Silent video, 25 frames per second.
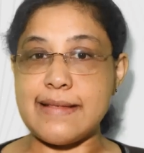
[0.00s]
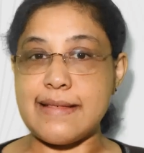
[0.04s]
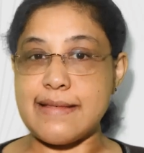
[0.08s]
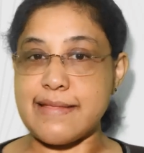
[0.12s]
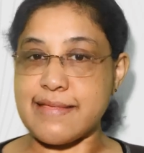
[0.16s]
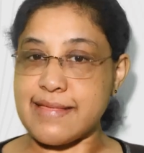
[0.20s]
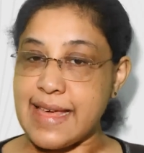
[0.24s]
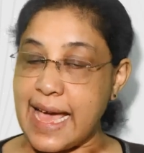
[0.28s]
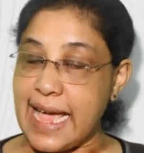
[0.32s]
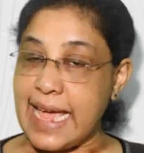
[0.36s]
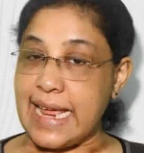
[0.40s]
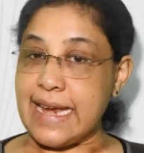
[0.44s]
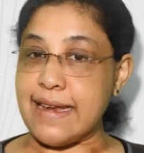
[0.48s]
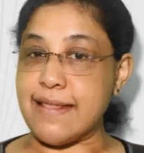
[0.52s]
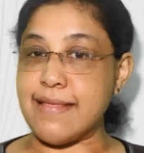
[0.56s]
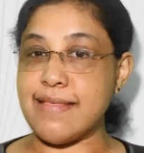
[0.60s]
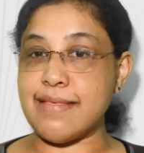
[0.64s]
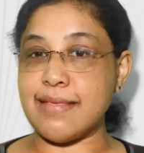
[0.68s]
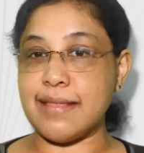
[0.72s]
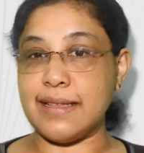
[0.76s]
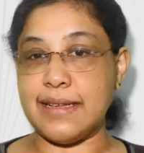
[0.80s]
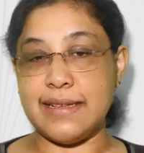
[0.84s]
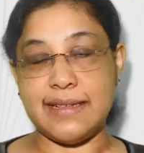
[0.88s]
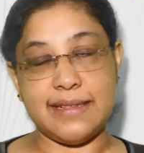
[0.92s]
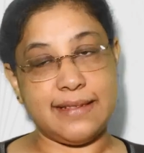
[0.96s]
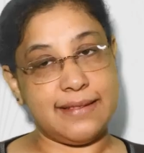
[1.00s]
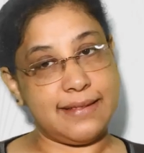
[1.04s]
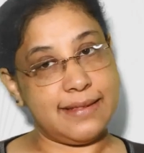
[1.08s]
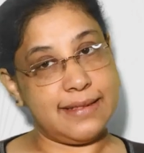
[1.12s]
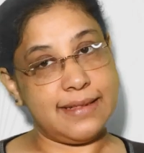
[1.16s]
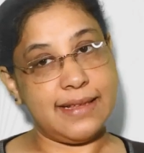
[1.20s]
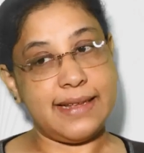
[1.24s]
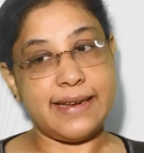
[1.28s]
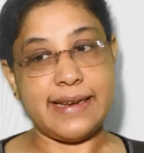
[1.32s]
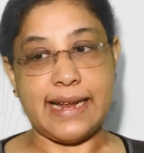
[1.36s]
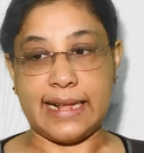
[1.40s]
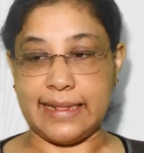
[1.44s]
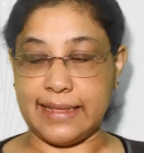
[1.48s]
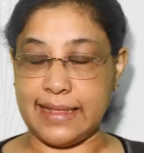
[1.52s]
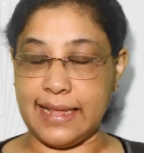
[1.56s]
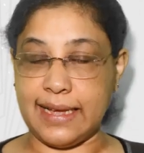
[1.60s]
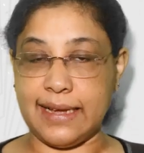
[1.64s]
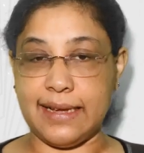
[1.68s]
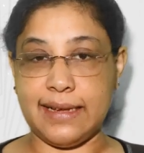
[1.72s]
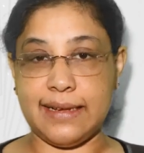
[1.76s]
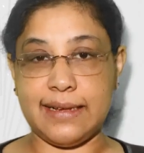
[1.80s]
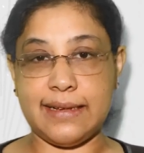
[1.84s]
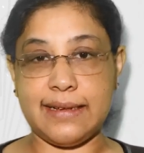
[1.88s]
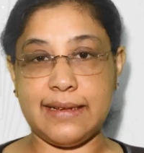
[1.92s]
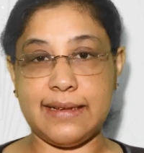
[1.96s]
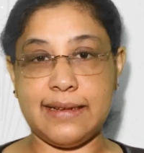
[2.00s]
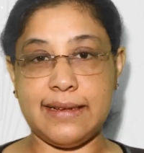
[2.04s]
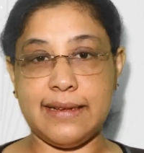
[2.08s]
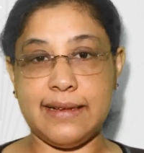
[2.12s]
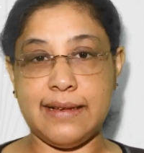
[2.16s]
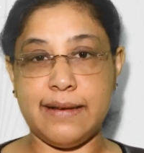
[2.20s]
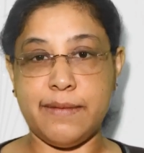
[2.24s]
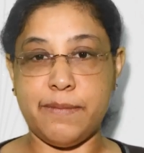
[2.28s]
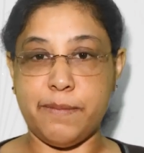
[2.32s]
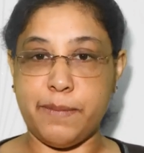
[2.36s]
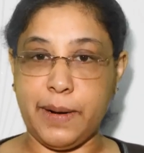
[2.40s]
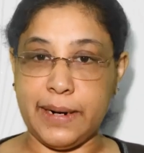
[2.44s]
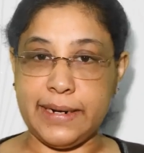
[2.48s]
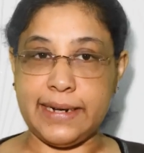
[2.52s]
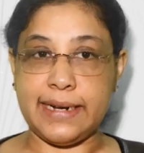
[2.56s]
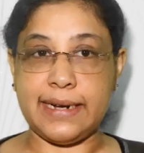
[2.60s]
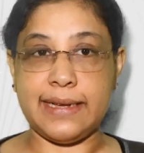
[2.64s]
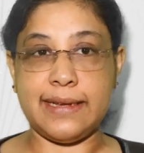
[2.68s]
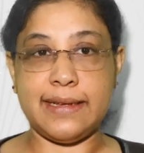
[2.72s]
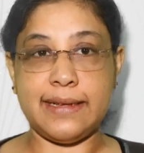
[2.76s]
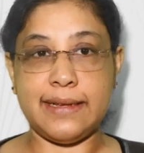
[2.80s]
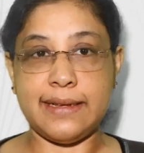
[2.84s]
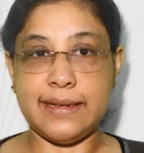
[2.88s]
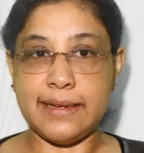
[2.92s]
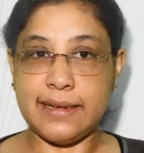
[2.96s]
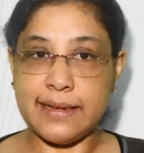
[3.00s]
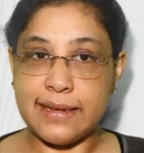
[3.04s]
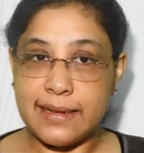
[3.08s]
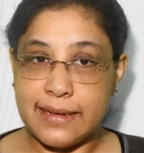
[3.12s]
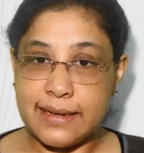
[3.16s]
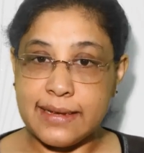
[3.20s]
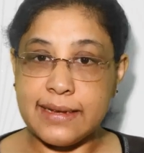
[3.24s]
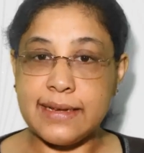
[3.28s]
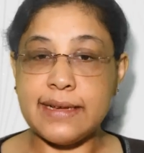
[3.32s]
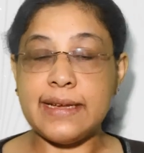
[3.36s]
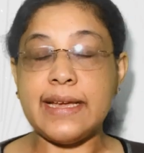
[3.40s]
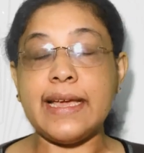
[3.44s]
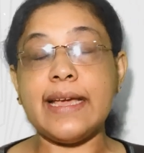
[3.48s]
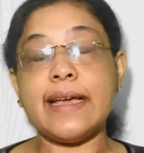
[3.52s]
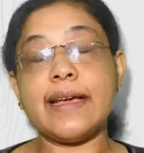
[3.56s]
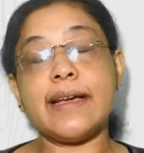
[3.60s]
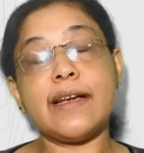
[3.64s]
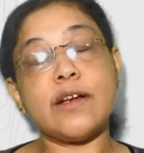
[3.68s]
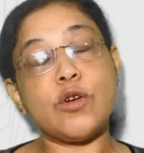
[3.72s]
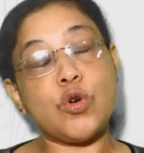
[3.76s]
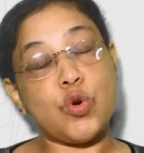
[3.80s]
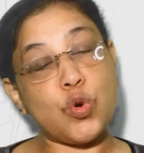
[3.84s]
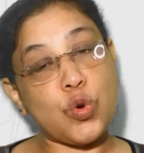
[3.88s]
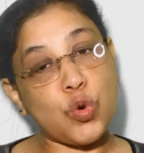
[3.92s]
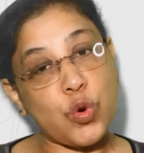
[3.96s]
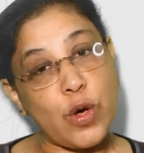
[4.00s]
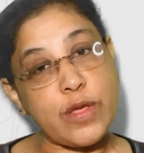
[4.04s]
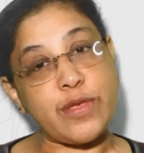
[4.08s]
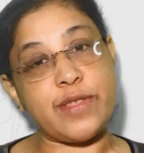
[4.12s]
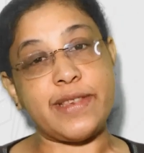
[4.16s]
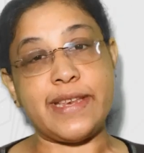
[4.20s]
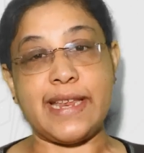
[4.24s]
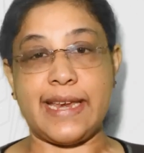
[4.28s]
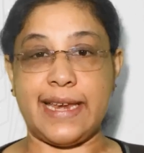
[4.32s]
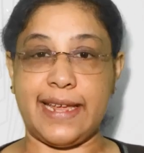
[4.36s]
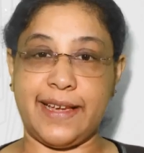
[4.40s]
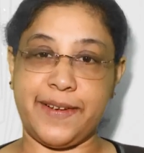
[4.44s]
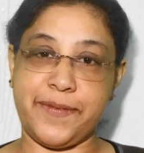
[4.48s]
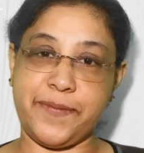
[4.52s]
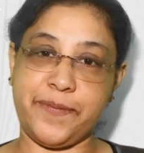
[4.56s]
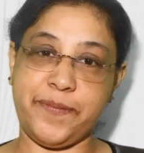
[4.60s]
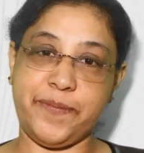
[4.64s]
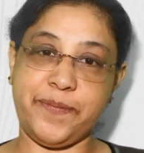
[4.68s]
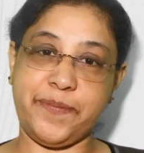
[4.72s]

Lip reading: science is nothing but questioning.